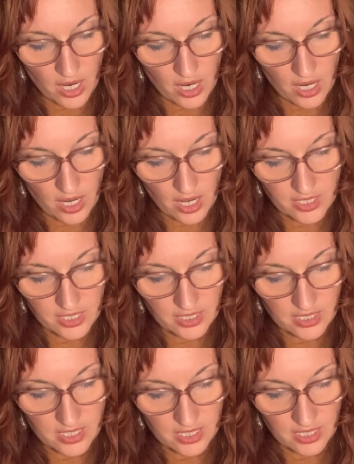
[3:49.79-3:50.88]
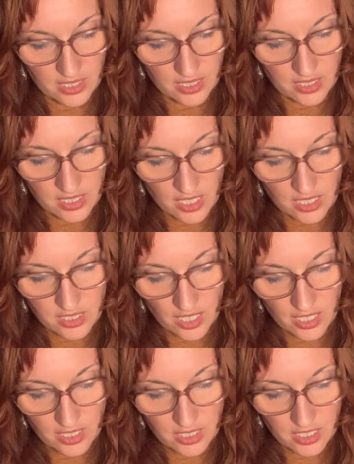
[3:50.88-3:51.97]
heartiness in it.
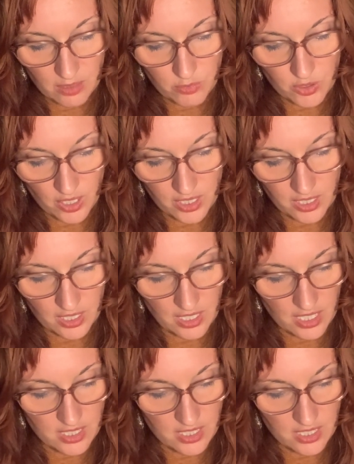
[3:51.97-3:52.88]
Tiny Tim drank it